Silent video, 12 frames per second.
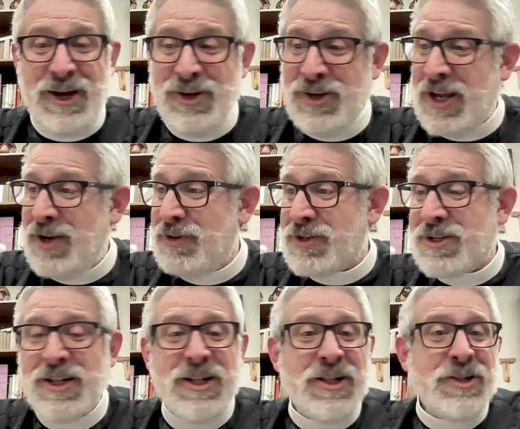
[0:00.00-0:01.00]
You got to do is
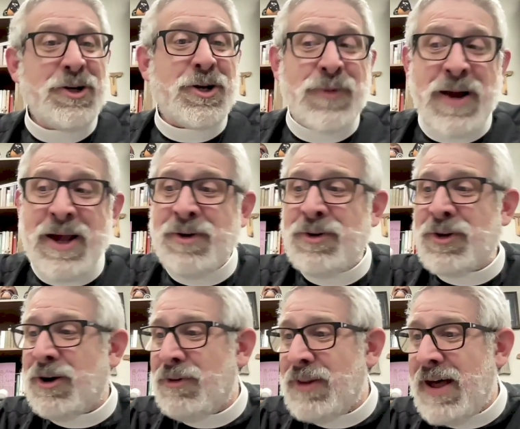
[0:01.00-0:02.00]
look around,
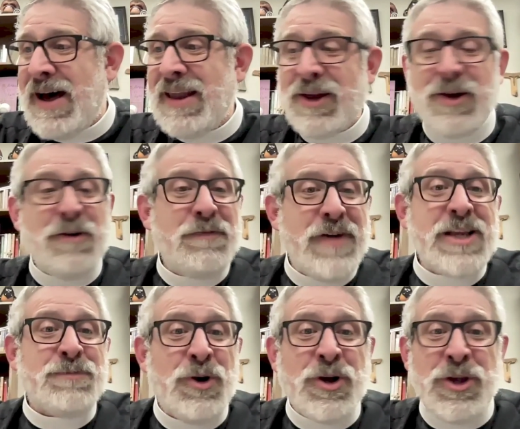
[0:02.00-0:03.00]
look online, look on
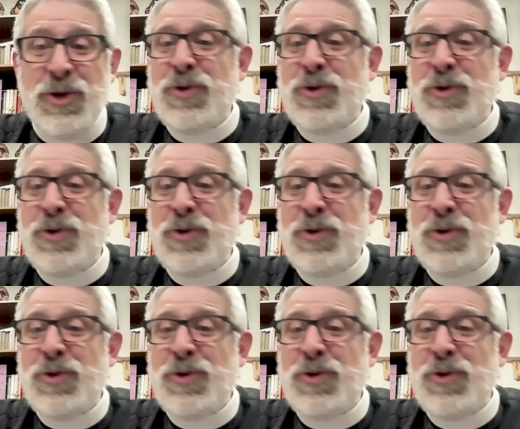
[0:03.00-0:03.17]
Facebook.